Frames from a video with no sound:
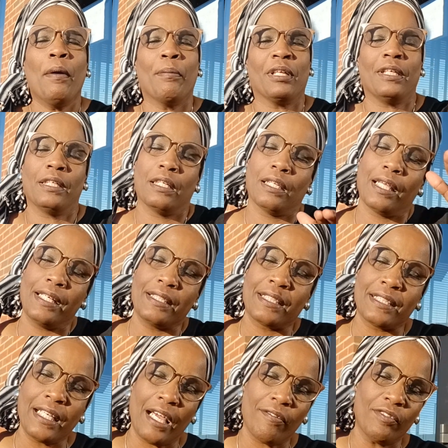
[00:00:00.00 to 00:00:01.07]
But in the late
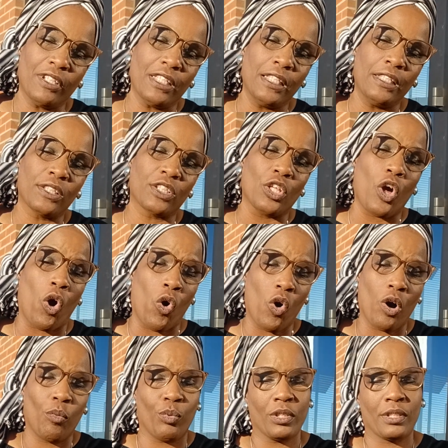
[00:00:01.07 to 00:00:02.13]
70s, the
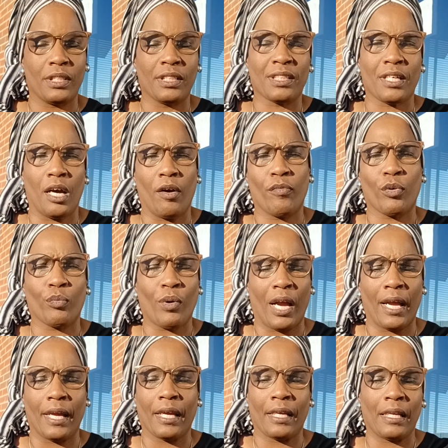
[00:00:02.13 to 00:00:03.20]
oil was discovered,
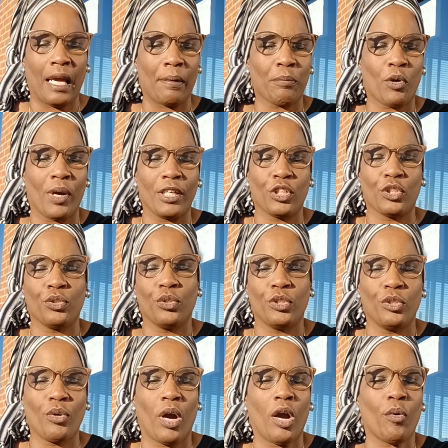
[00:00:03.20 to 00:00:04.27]
right? And I'm quite sure
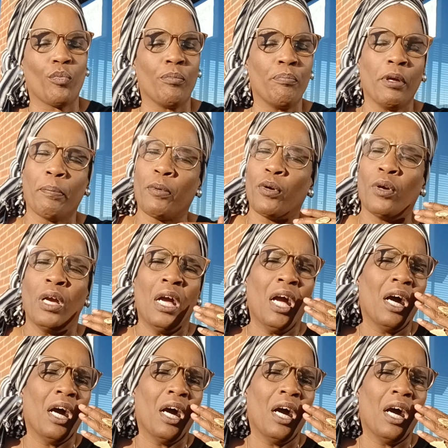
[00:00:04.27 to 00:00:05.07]
you all remember,